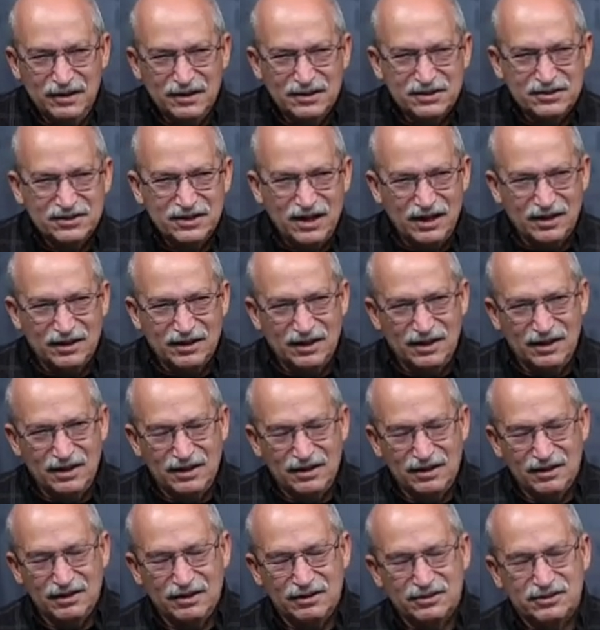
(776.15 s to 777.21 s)
Sol
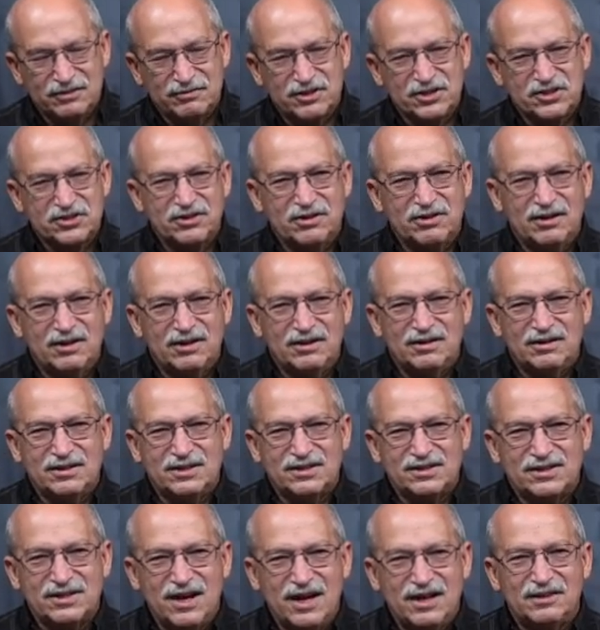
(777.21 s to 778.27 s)
Rescorla and
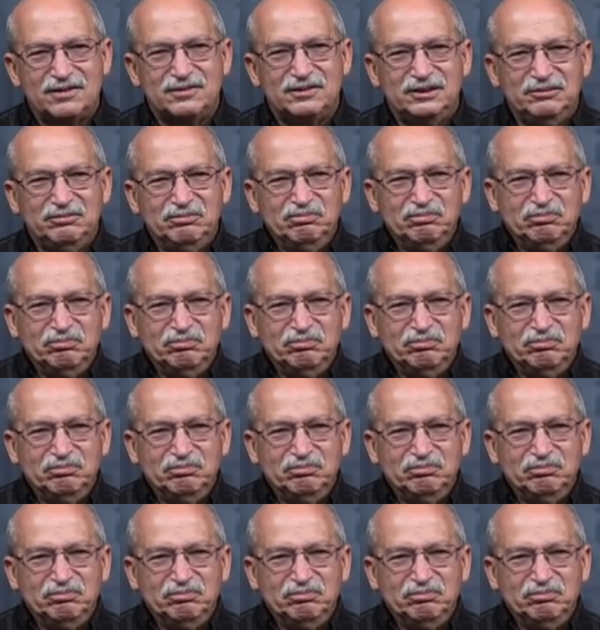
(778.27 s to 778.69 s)
Solomon.